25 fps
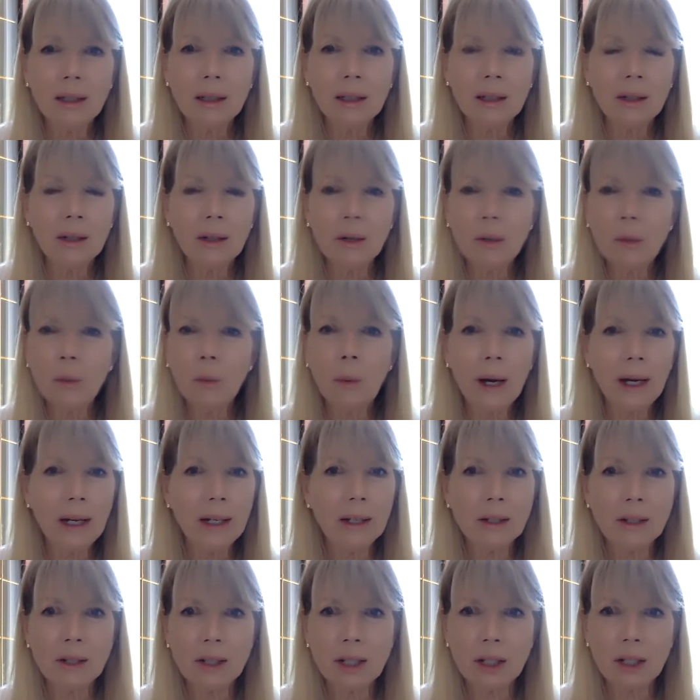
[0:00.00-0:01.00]
couldn't
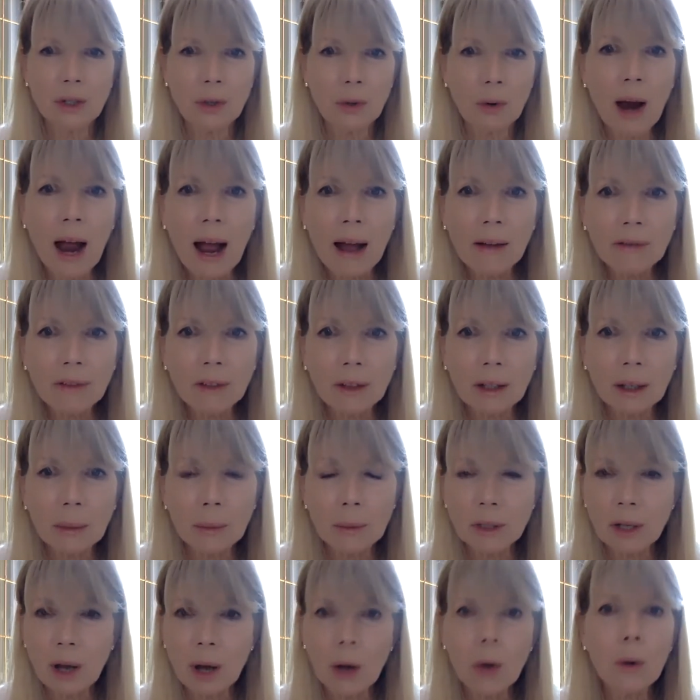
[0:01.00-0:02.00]
wait to travel. I
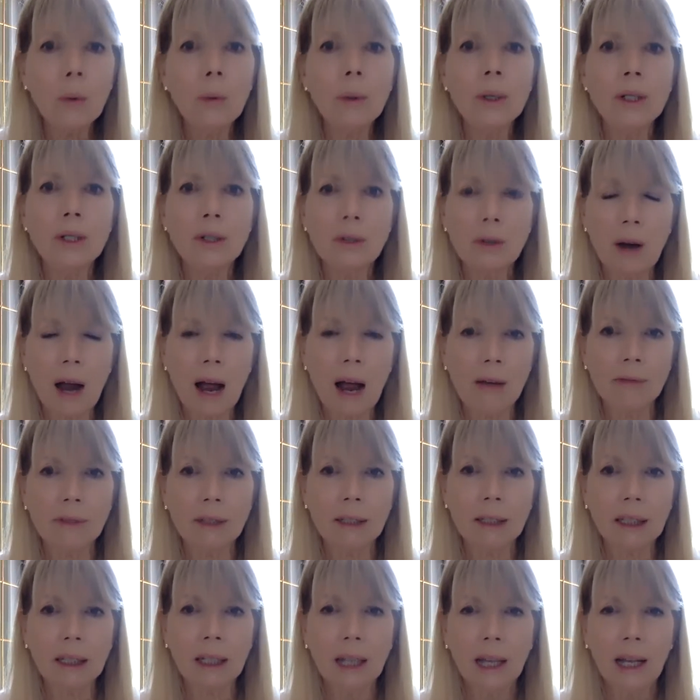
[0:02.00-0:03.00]
was always
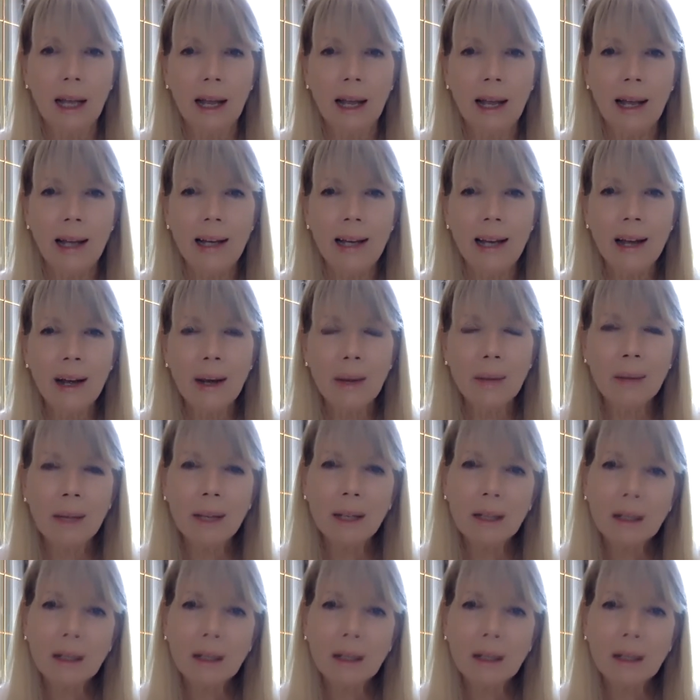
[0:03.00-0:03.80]
traveling. And now I'm like,